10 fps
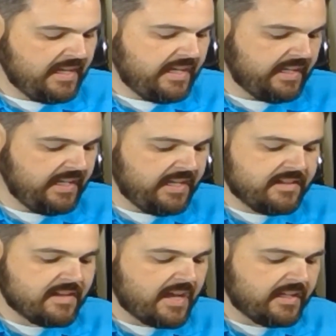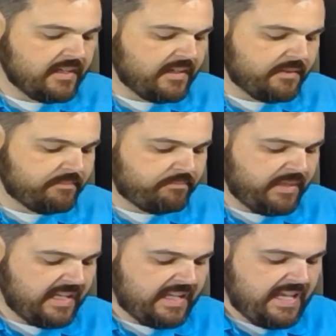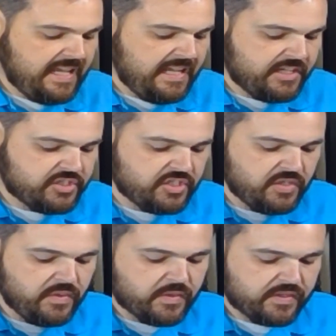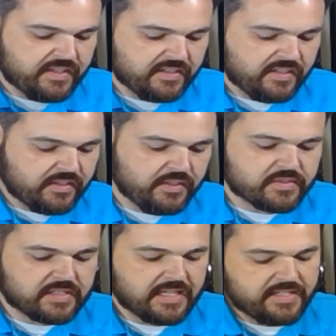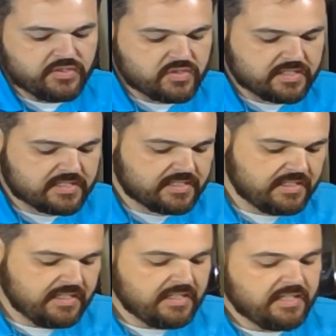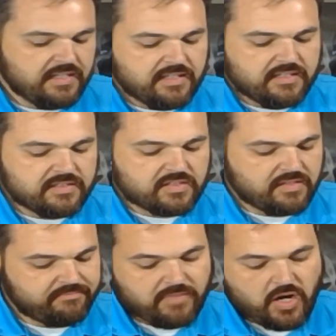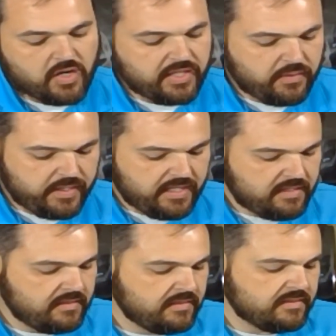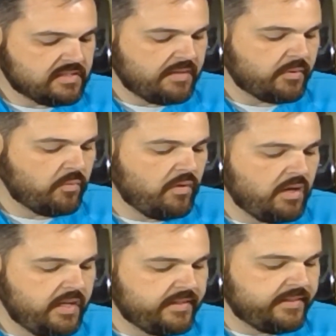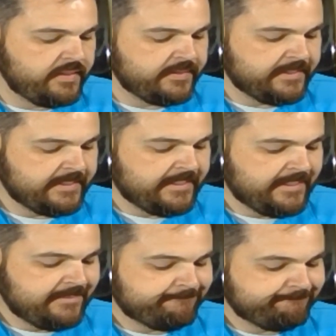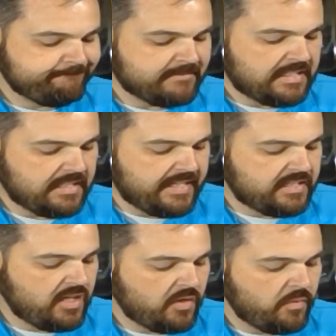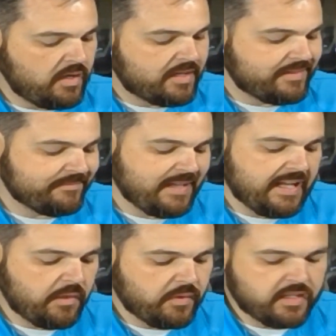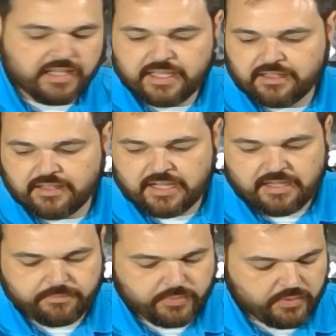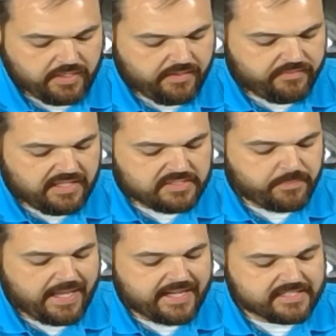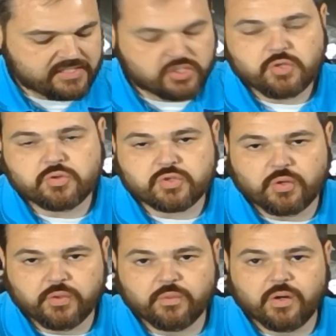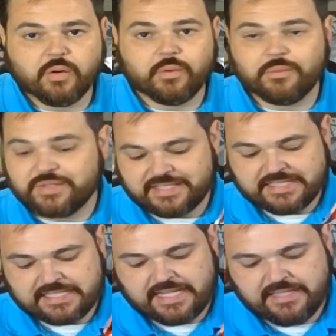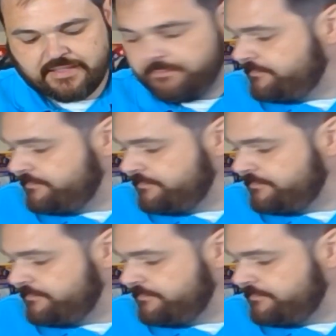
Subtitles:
Again, not a big key issue or anything along those lines, just it's Harlequin. It's a #1. Like the artwork, kind of wanted to get a couple of these packs to show you all what was inside them.